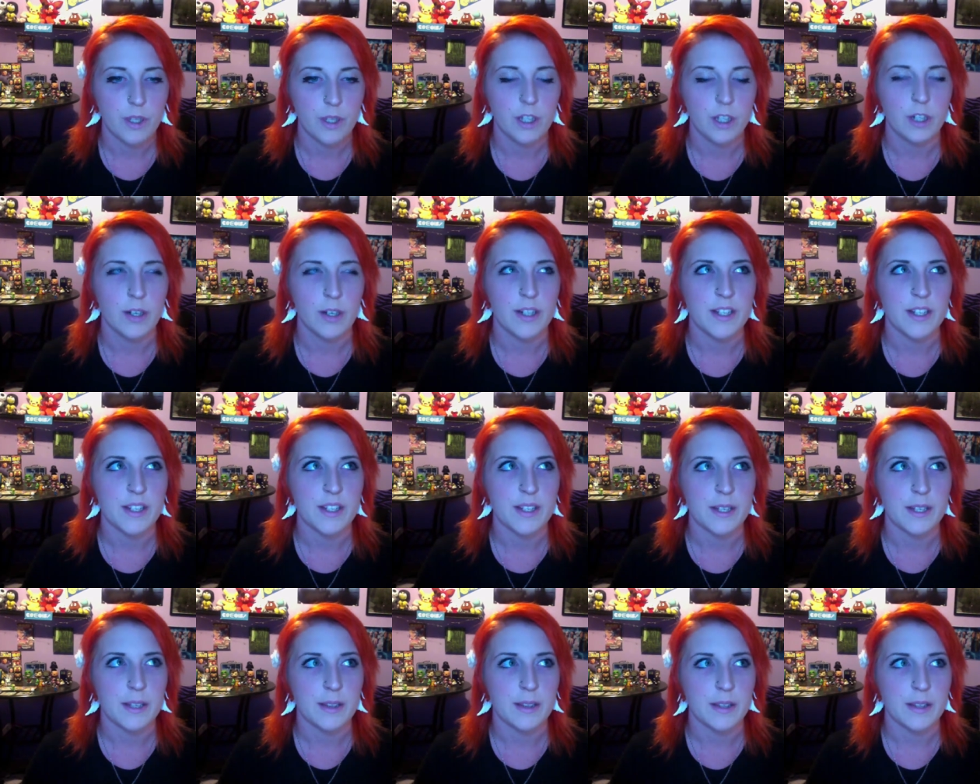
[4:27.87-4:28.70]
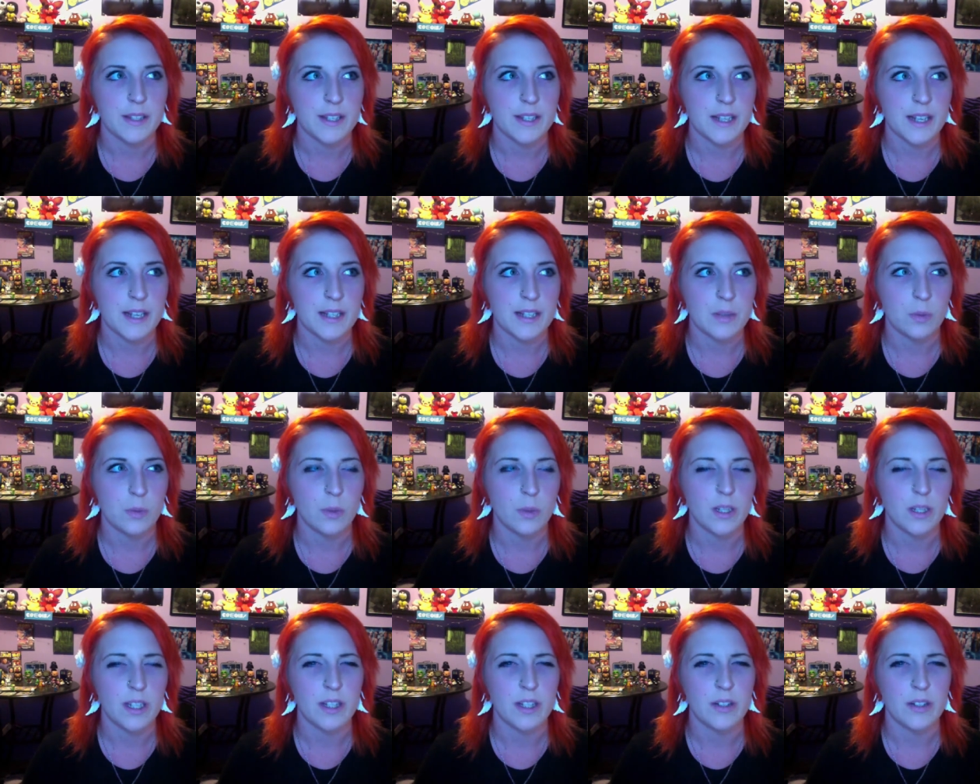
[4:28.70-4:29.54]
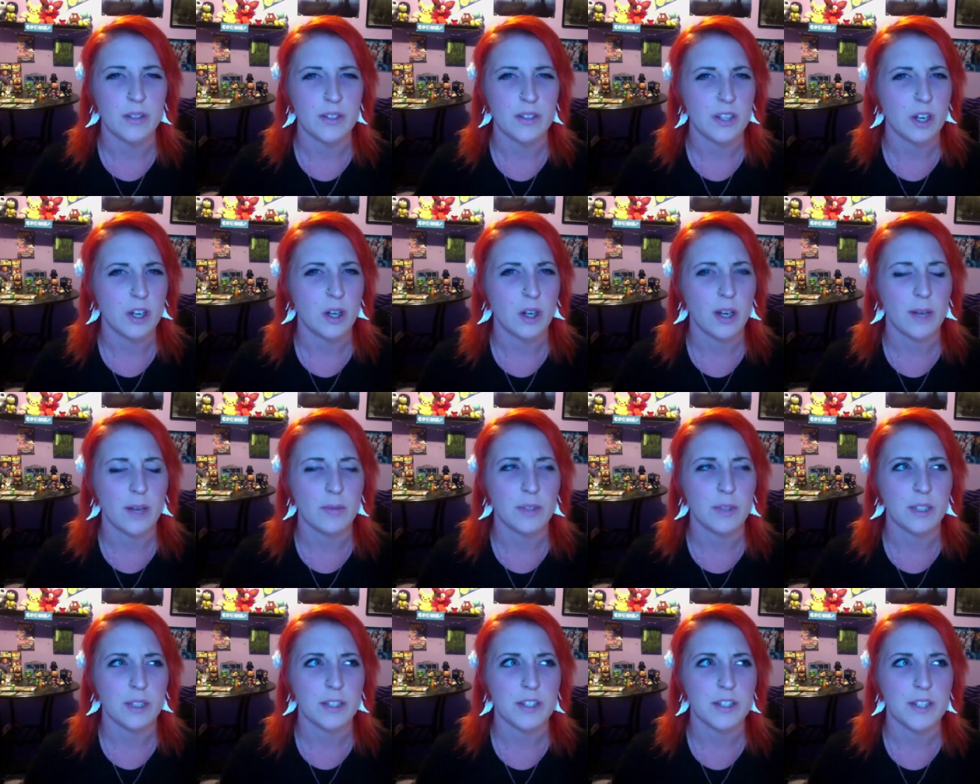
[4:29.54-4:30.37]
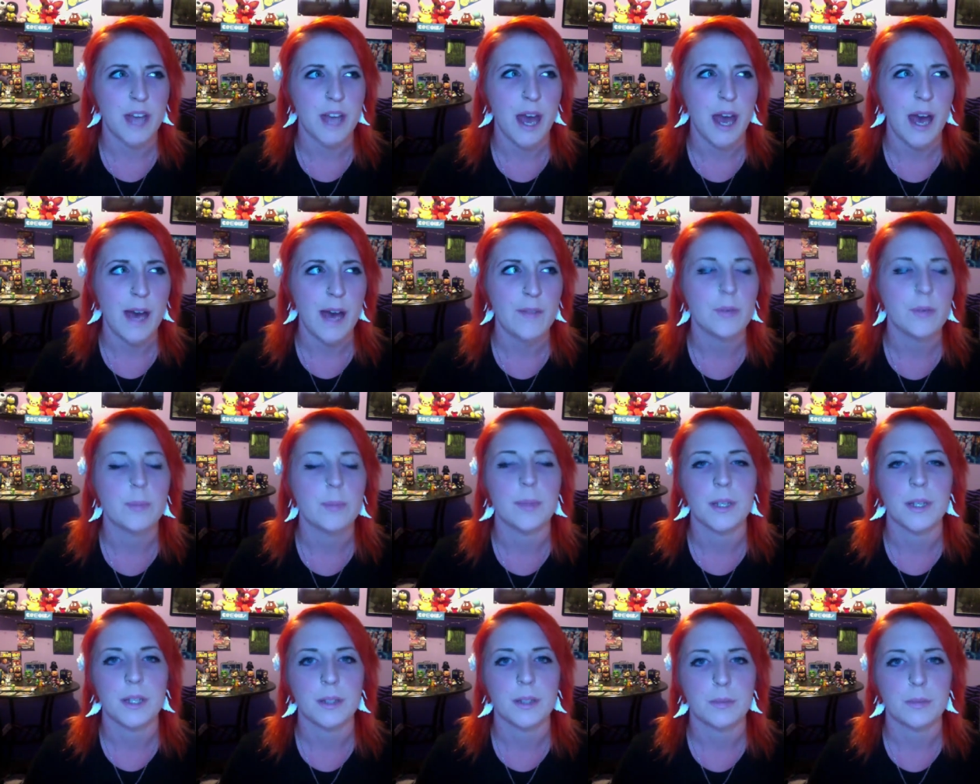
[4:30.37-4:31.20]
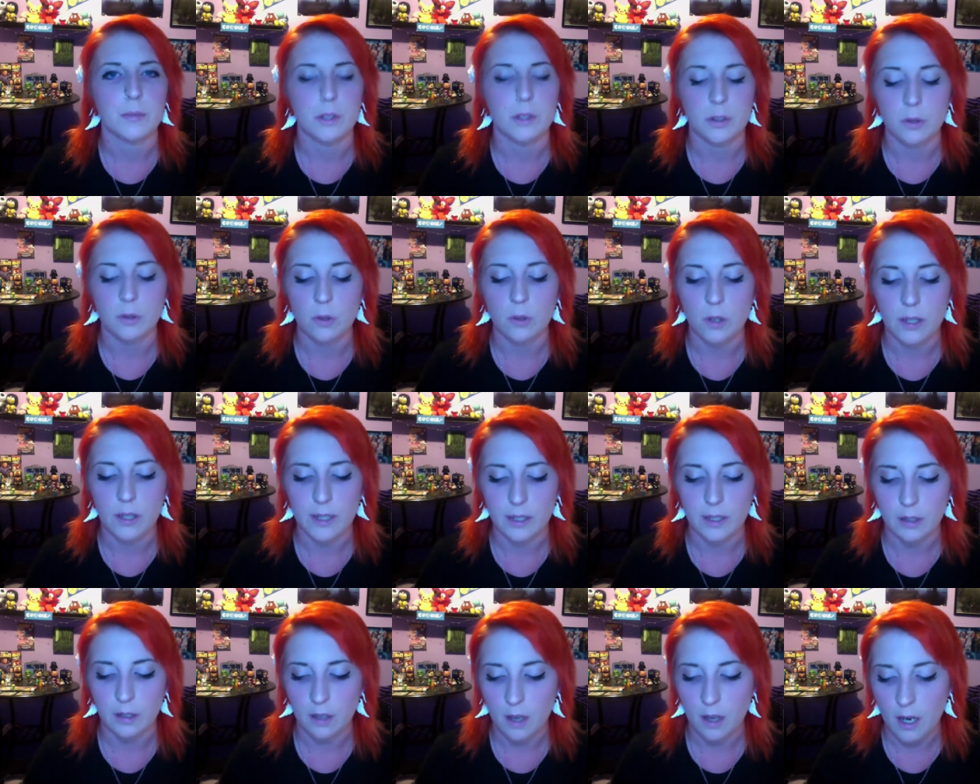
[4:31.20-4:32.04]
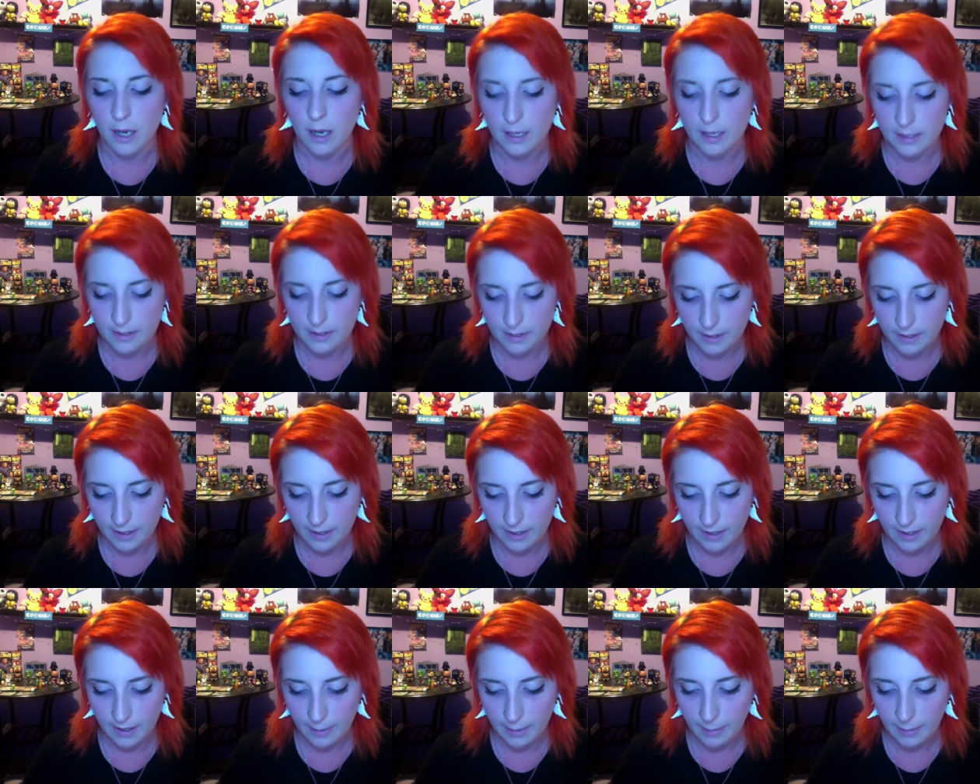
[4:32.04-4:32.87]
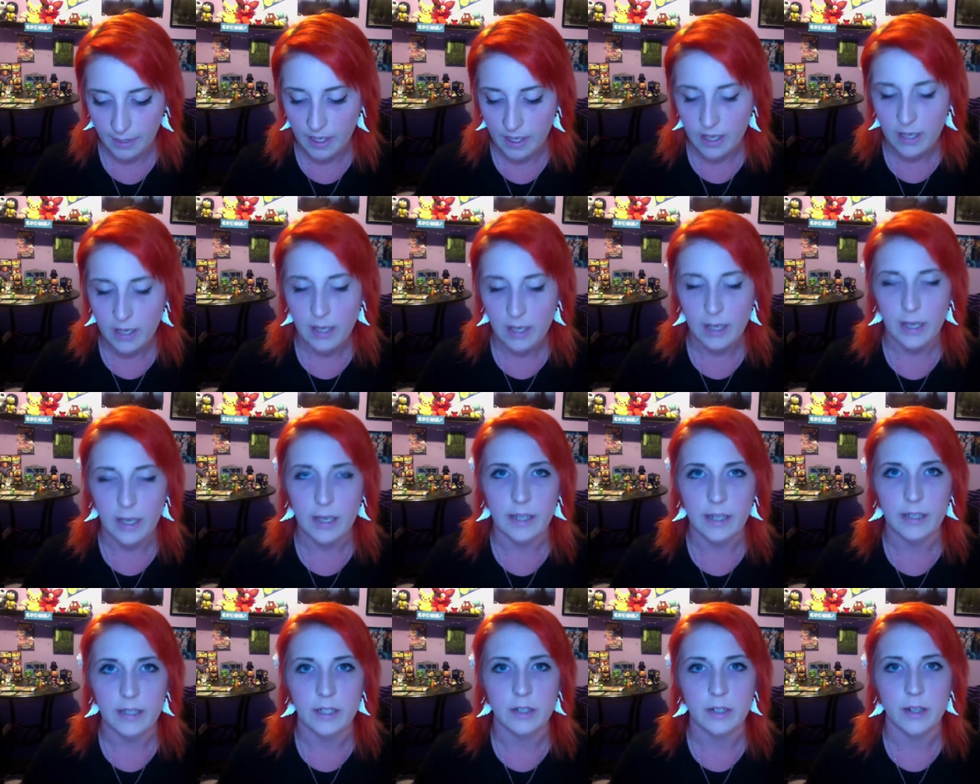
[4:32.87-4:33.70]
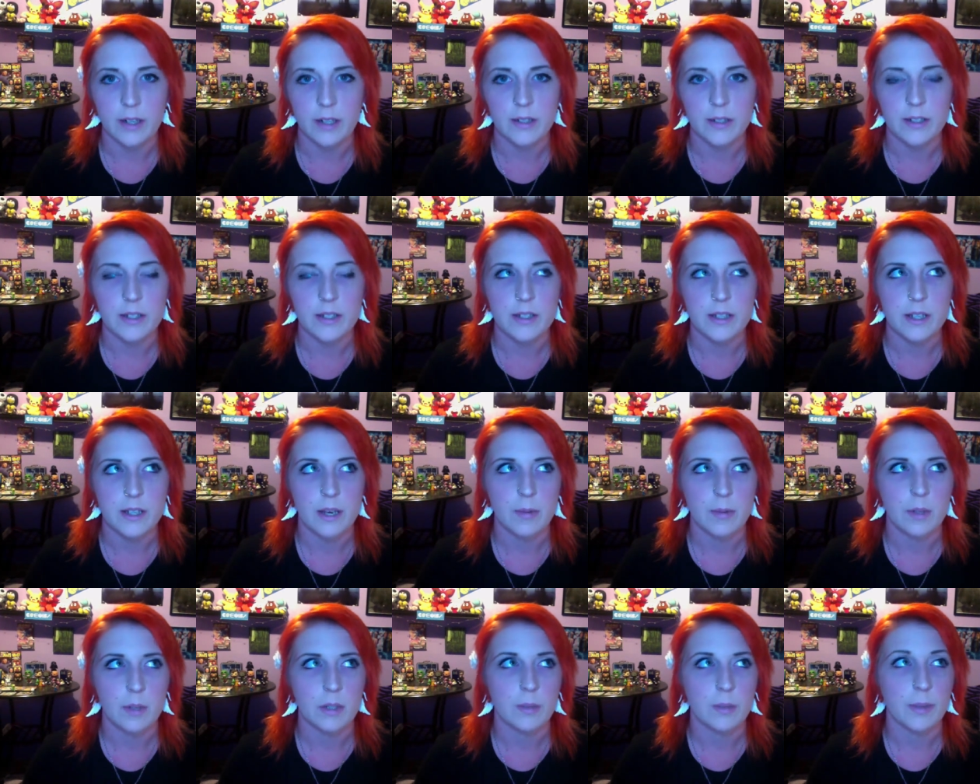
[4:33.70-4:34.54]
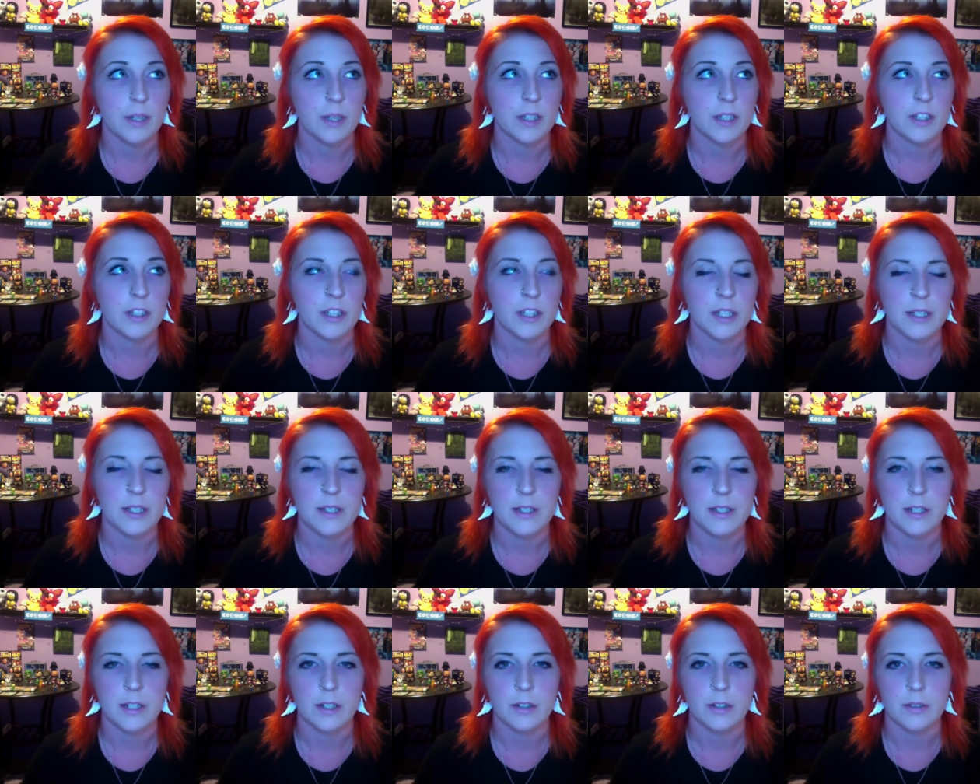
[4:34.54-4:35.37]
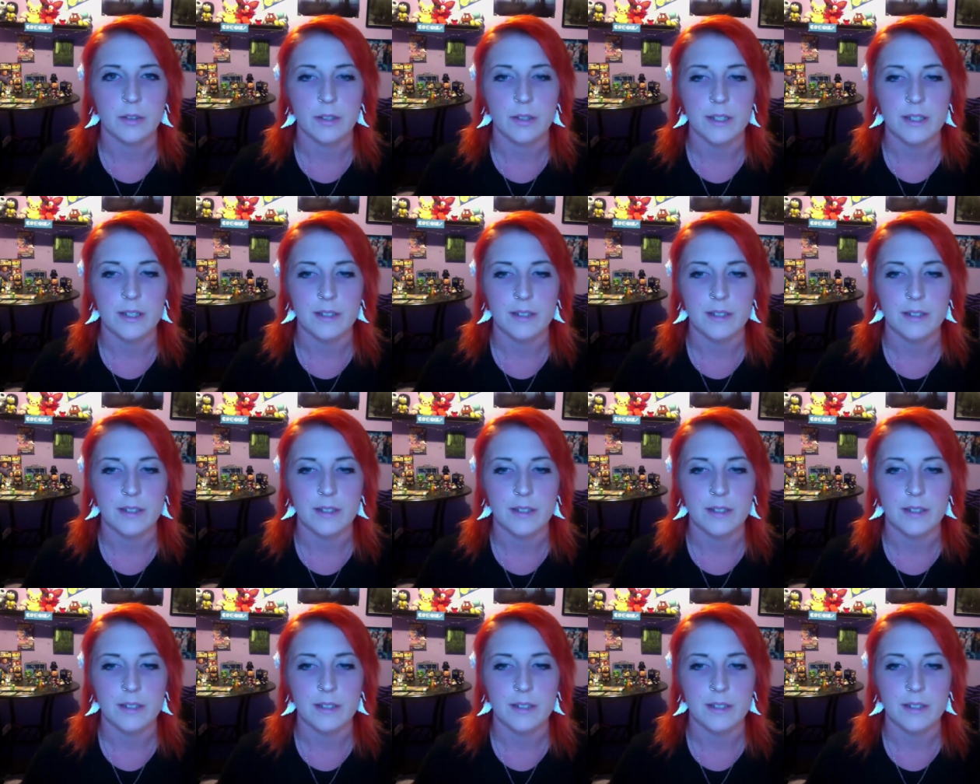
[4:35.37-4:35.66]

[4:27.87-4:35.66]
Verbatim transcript: You know, I just, this last week or so, I really just haven't been recording a lot, um, and, you know, I just, I want to apologize, you know, it,